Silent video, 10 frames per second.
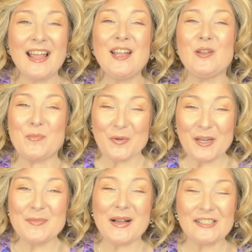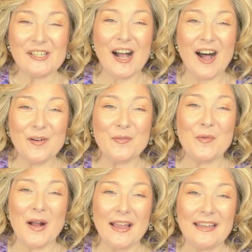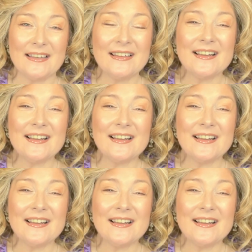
You're pretty much halfway.